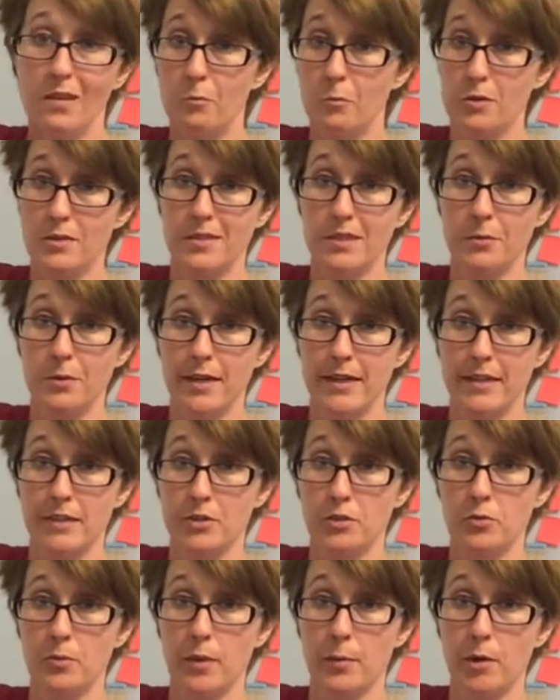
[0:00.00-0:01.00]
we'll see what I can
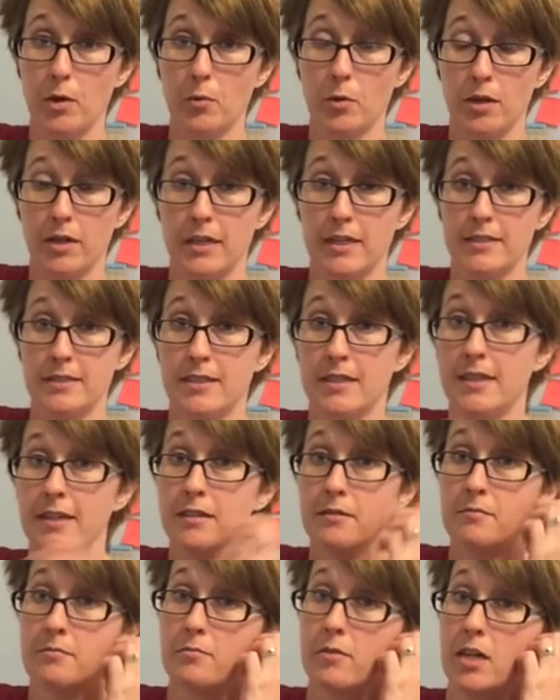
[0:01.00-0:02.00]
do. Maybe I'll work on it
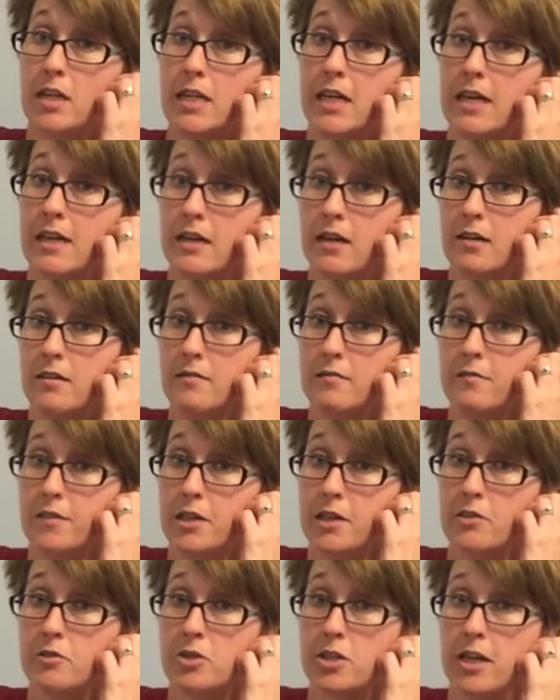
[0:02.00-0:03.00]
tonight while I uh,
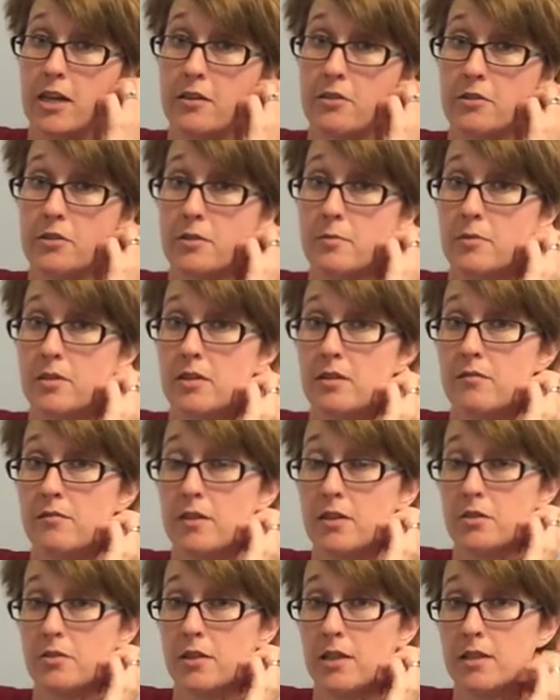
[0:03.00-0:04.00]
video chat or something if
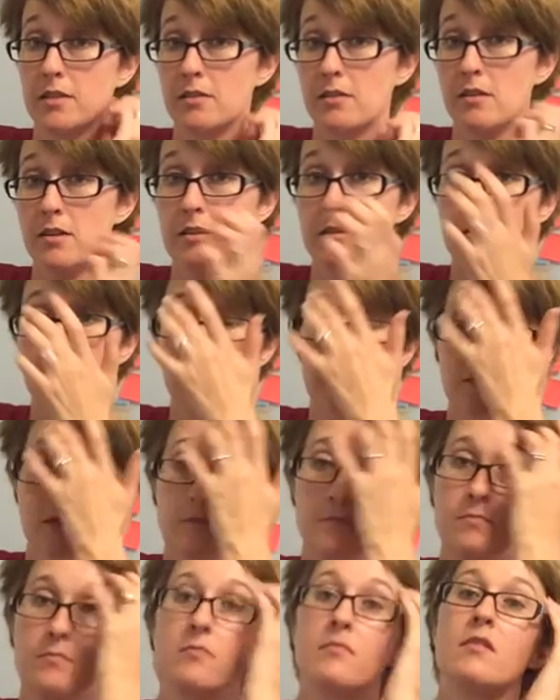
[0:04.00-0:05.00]
I do that tonight.
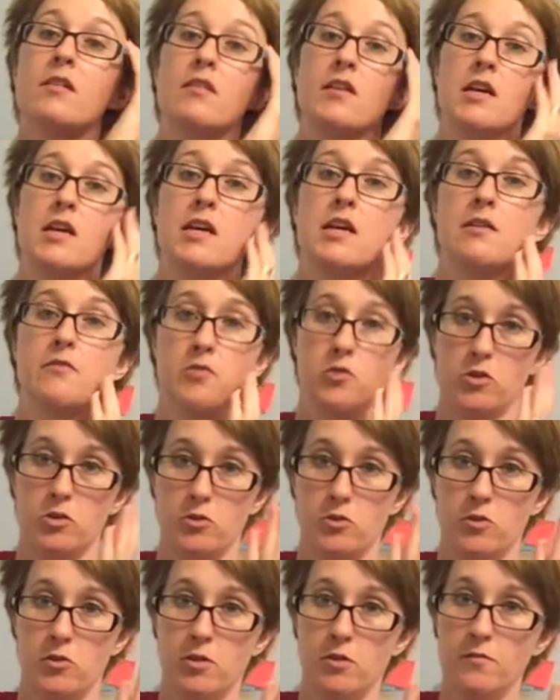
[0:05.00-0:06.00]
So if you're
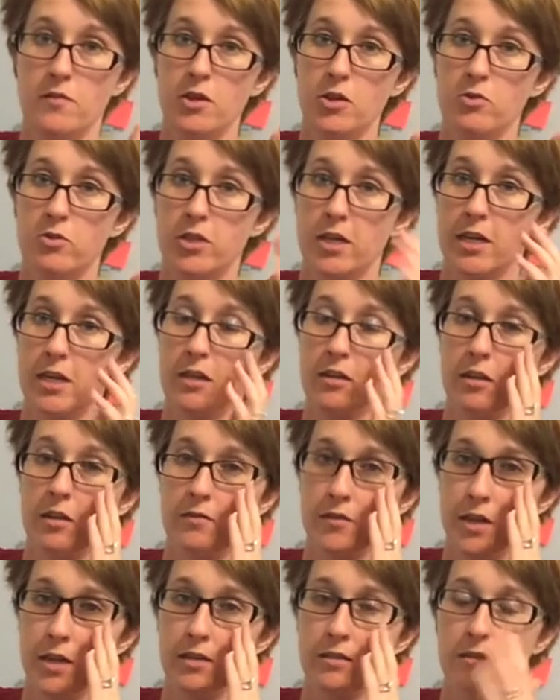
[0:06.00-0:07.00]
interested in video chatting,
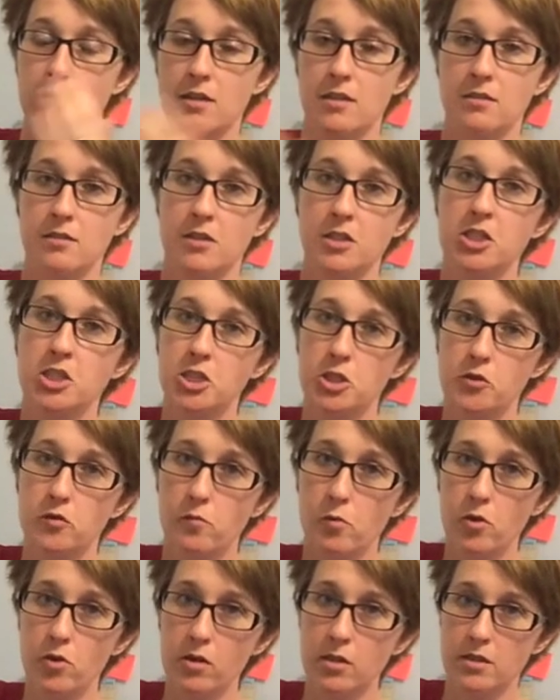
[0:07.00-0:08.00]
Love Knots and Stitching You
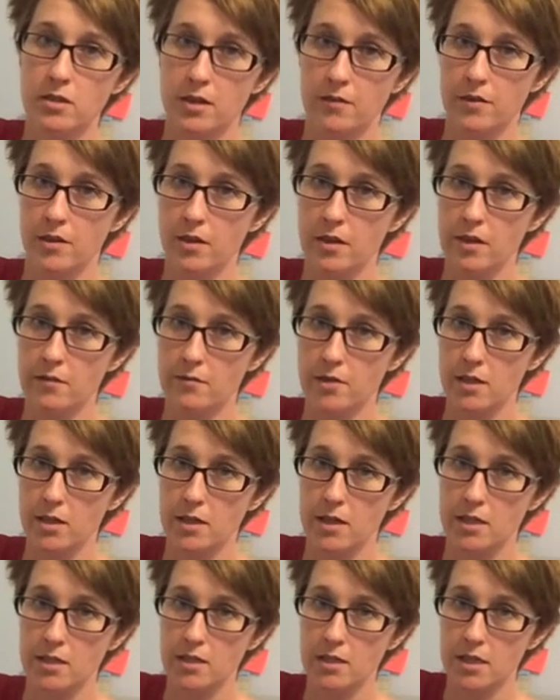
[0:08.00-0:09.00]
More is having a
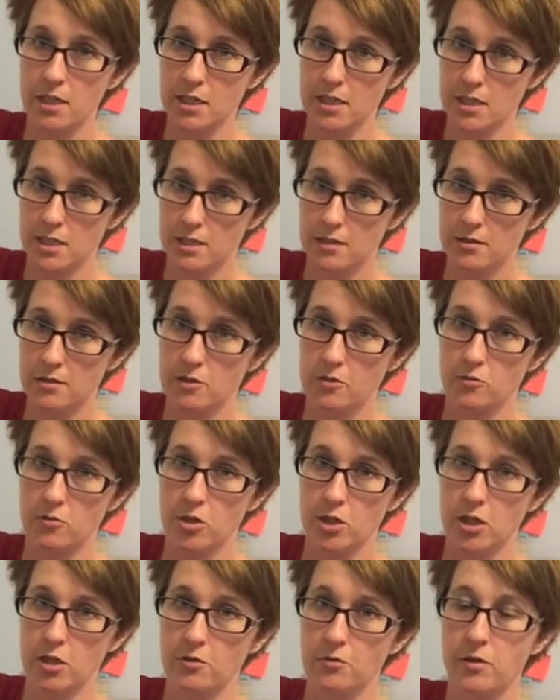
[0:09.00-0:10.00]
VKN tonight. So
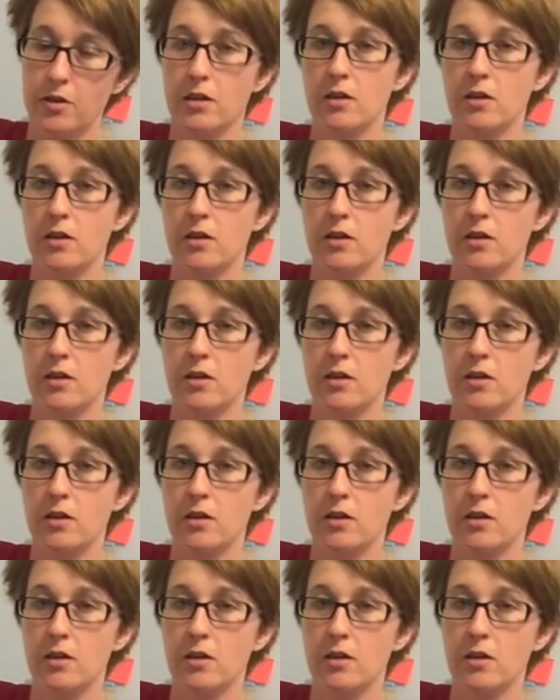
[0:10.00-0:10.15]
check out